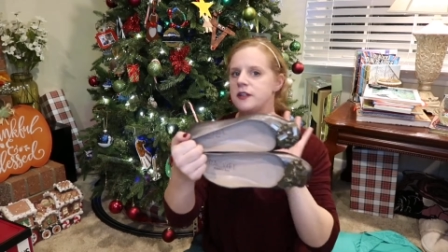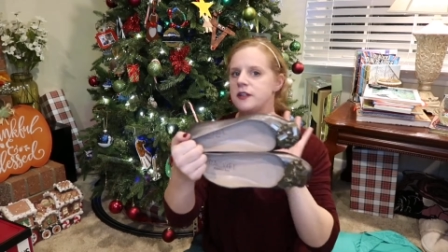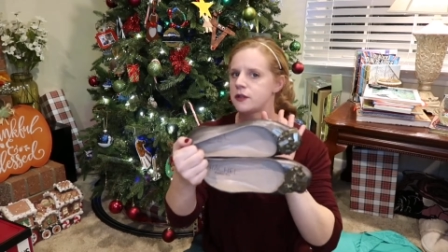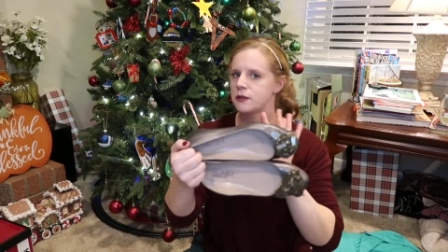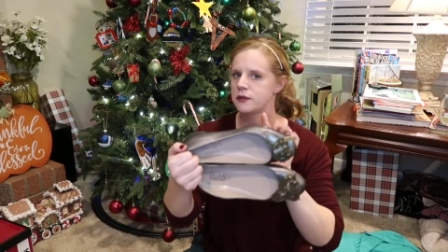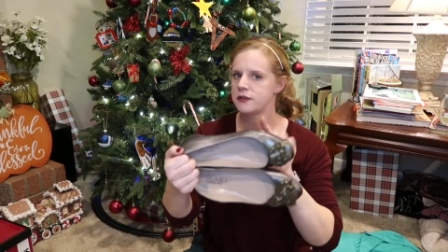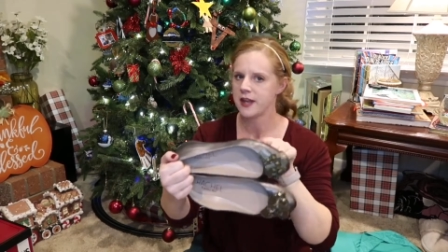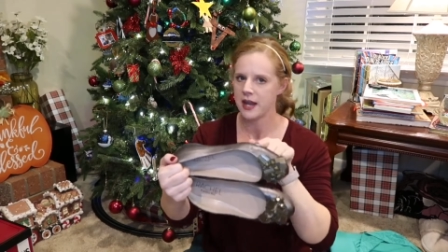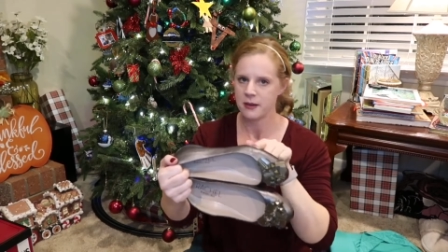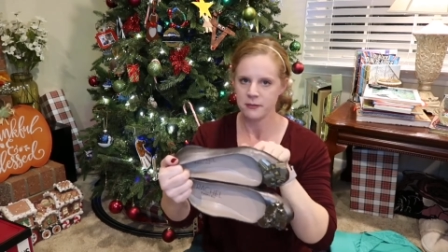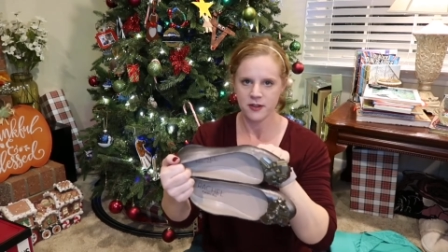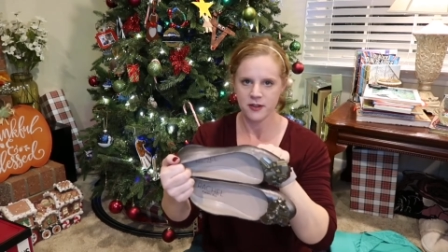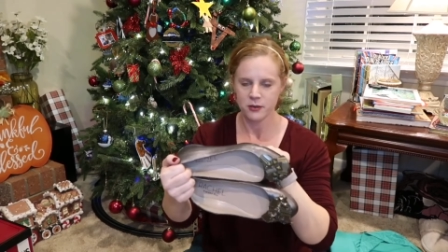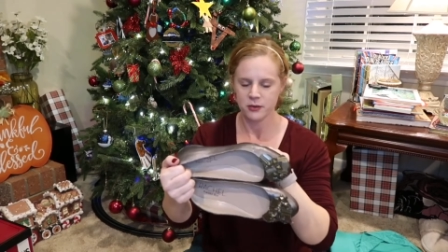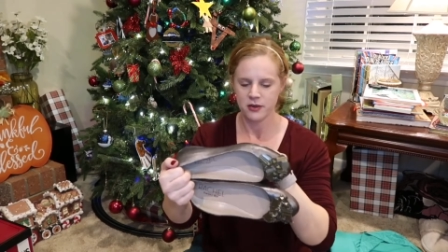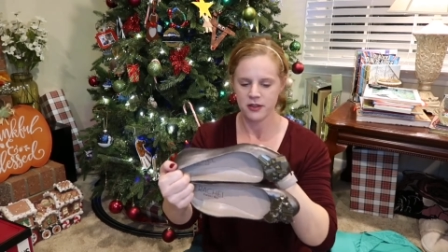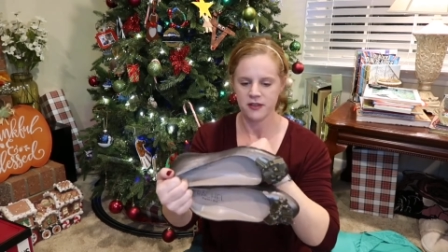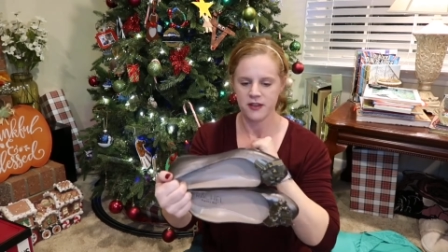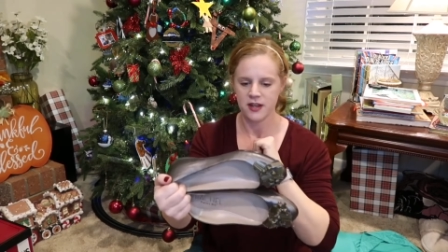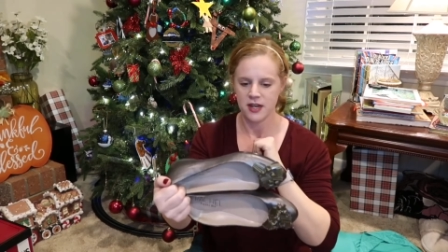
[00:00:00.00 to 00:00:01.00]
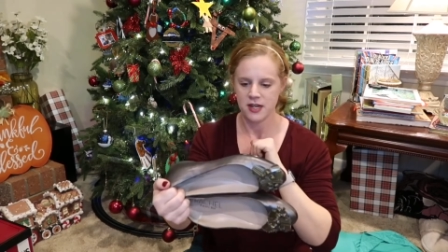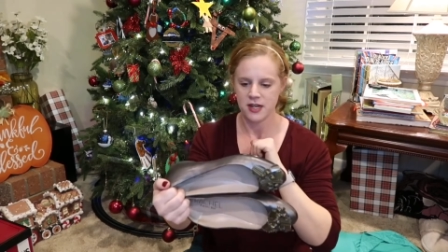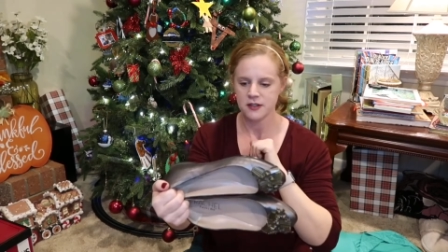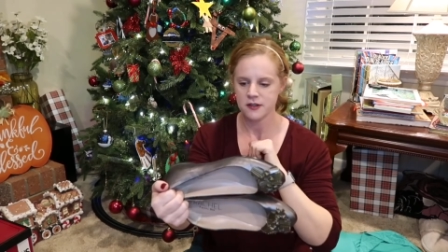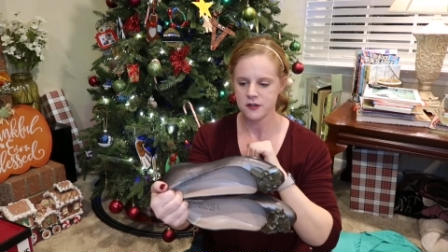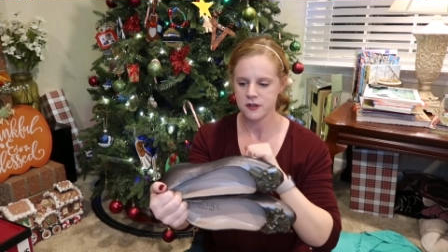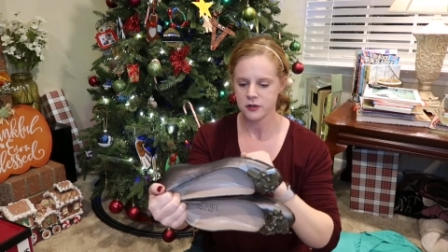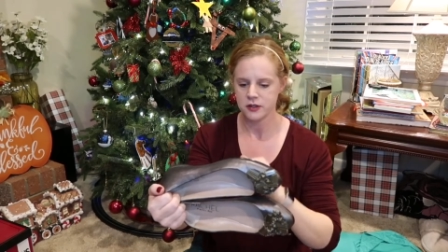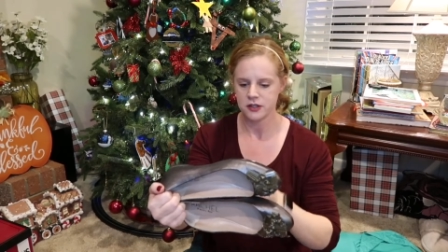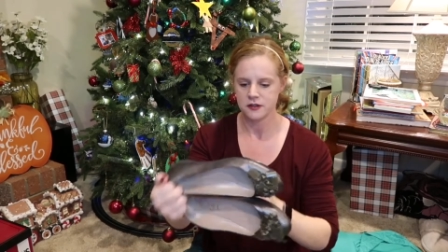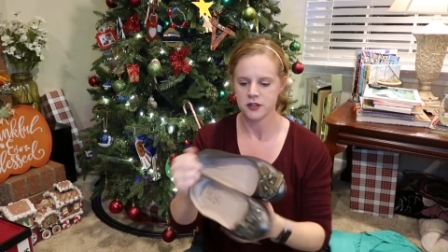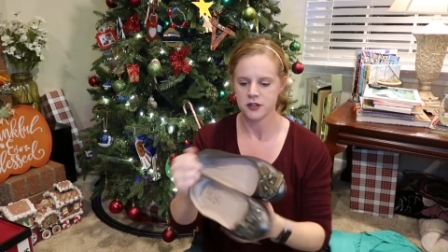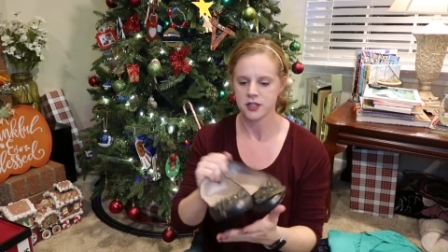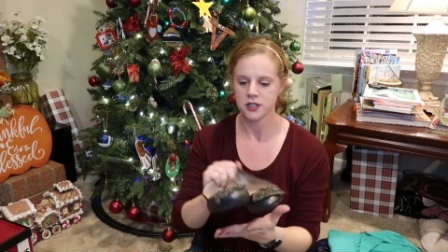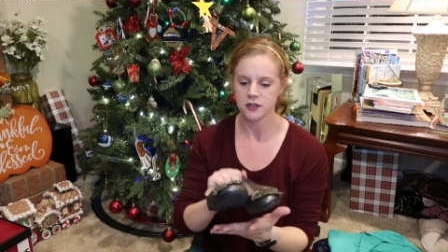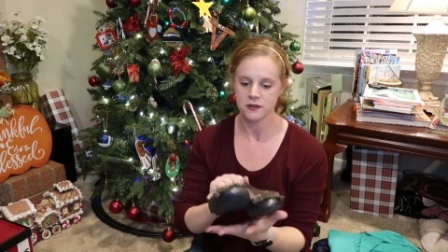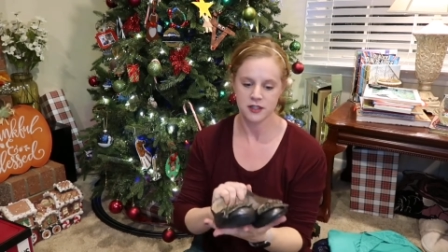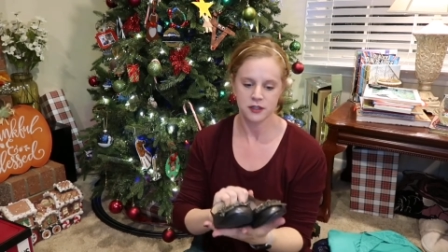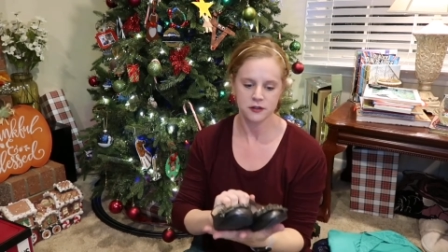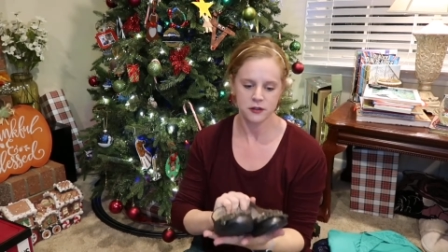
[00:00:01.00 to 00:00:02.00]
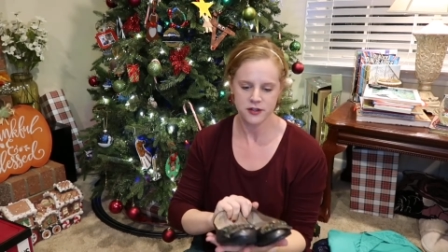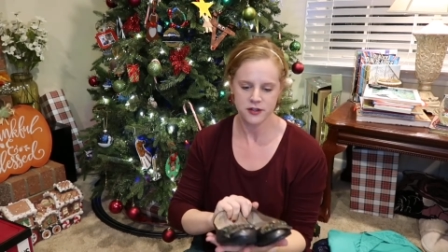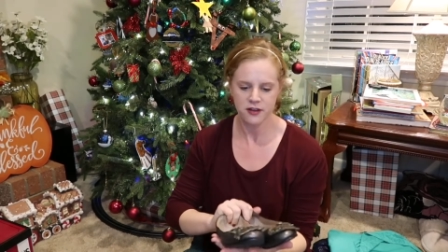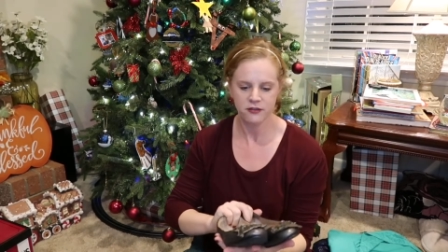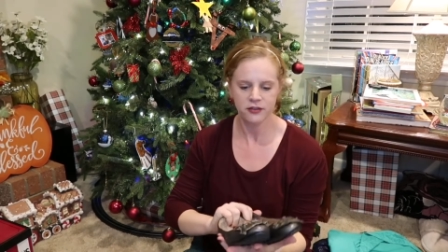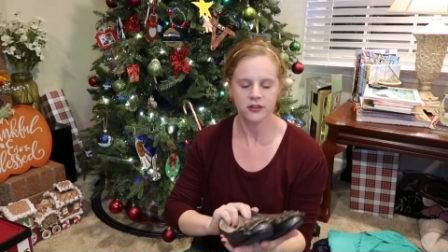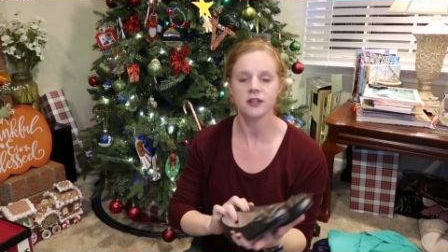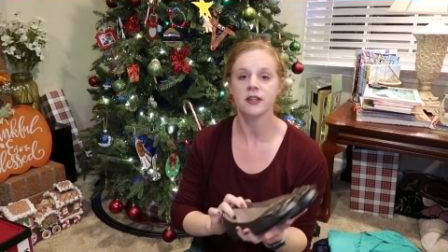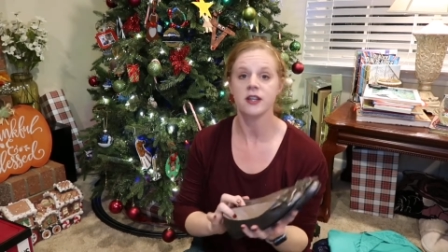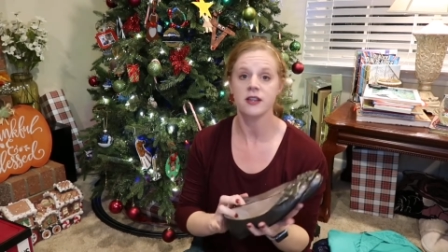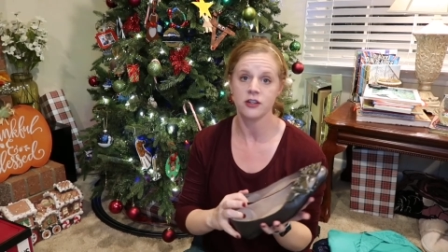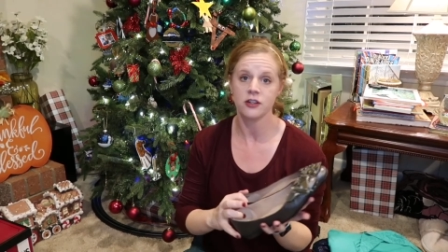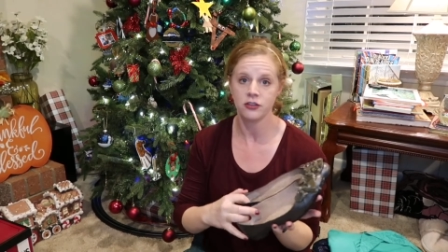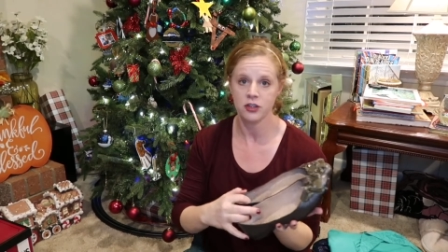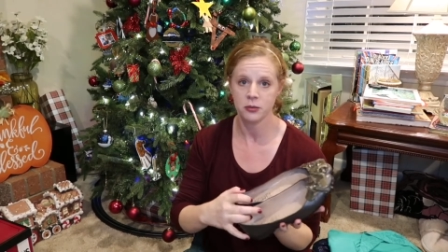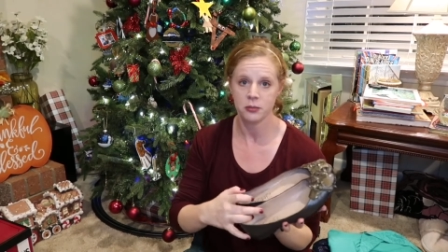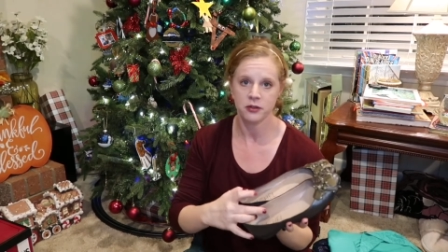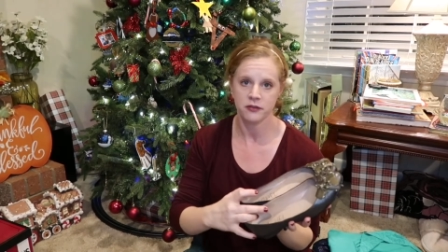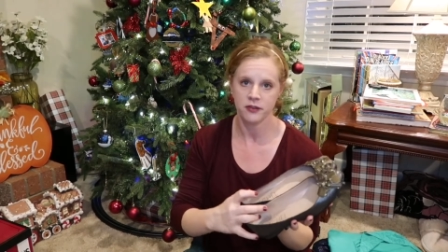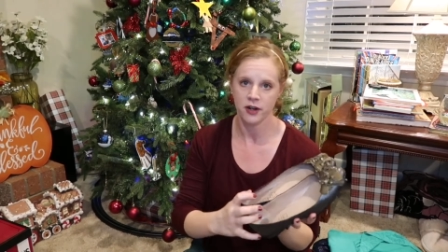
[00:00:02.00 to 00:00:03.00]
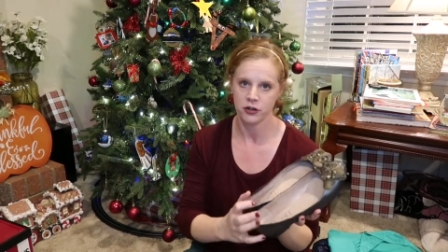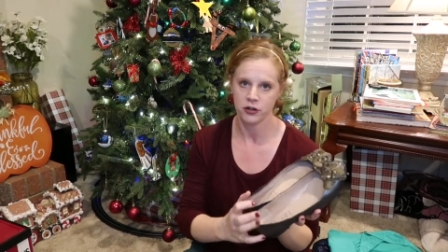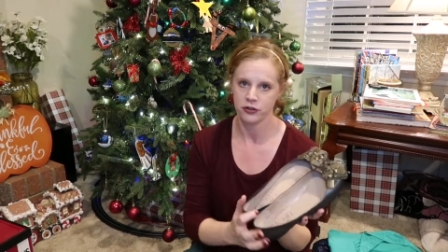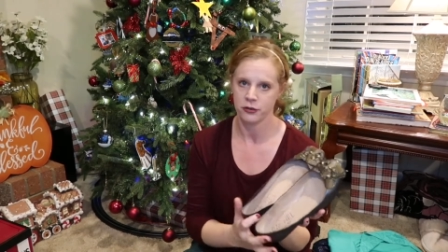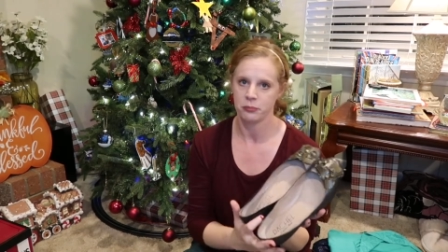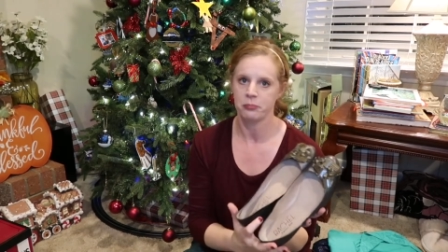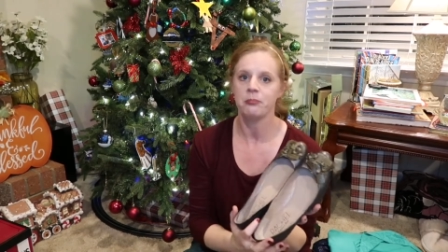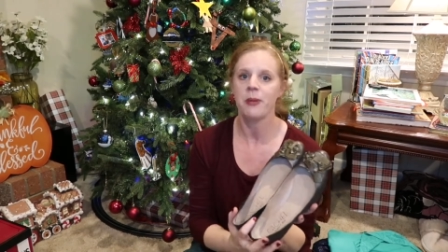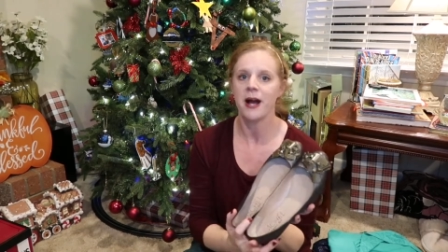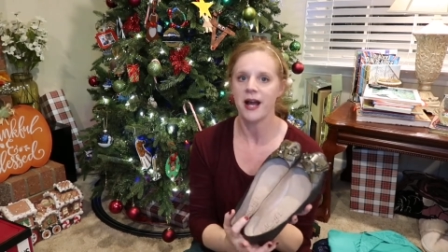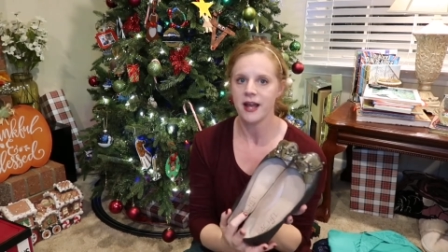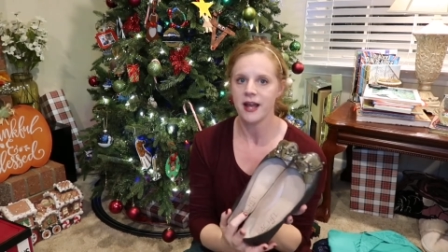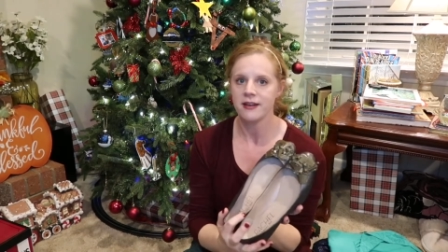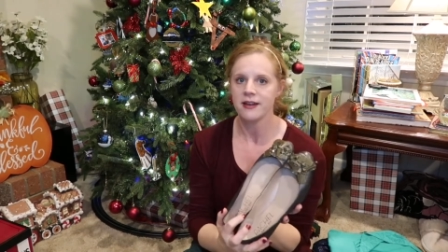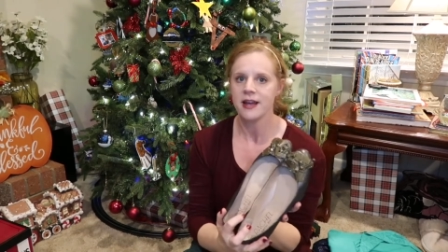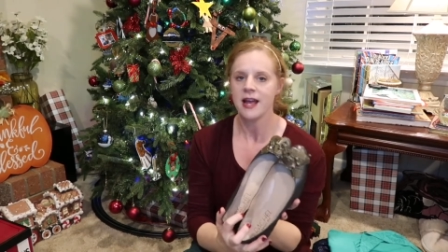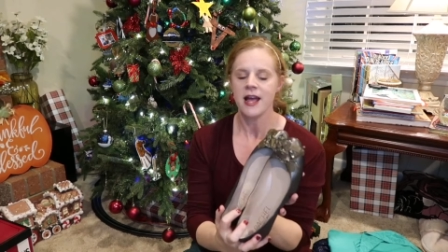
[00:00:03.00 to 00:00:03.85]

So same thing with these. So these are definitely the cheaper version, but